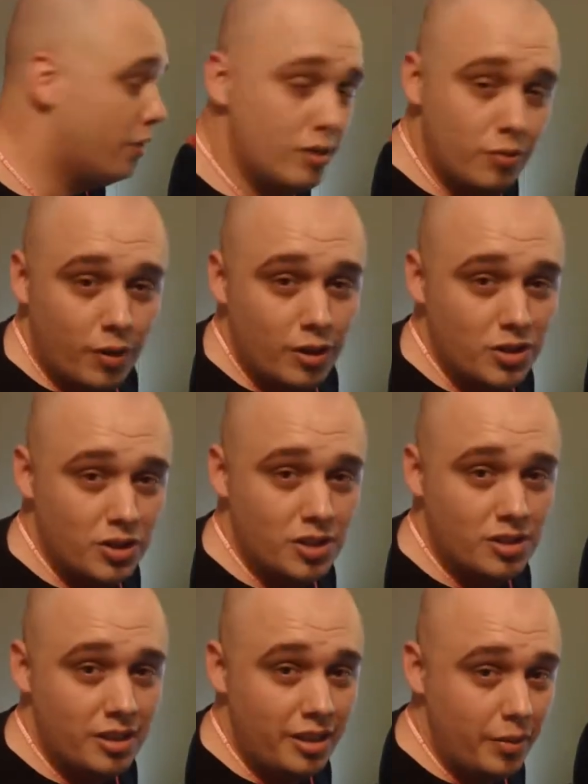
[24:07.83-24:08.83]
fun just to
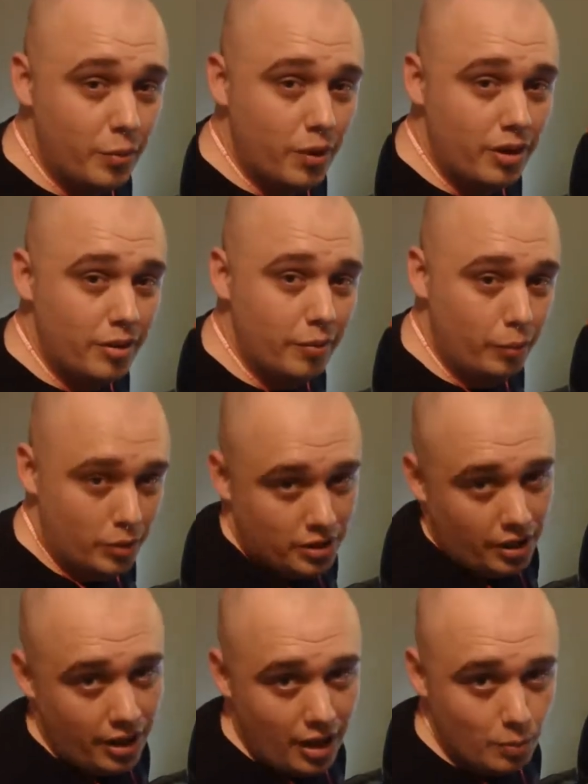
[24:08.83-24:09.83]
see what's
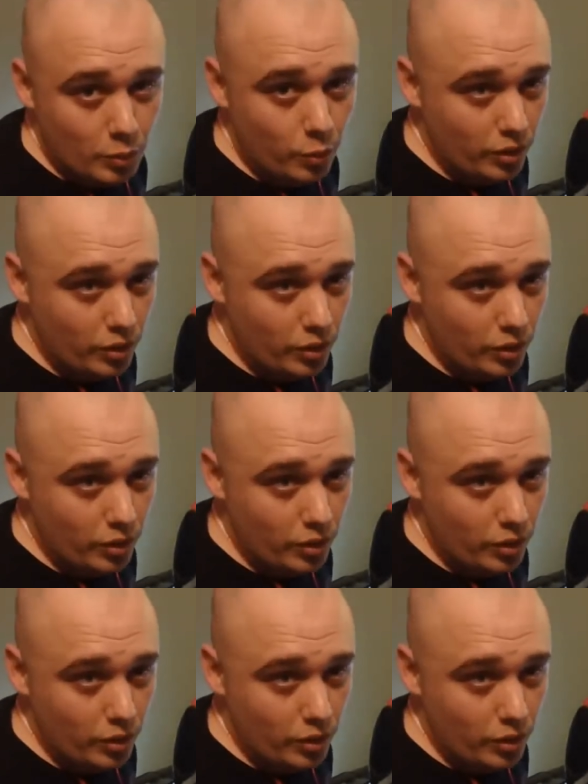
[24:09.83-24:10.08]
going to happen with a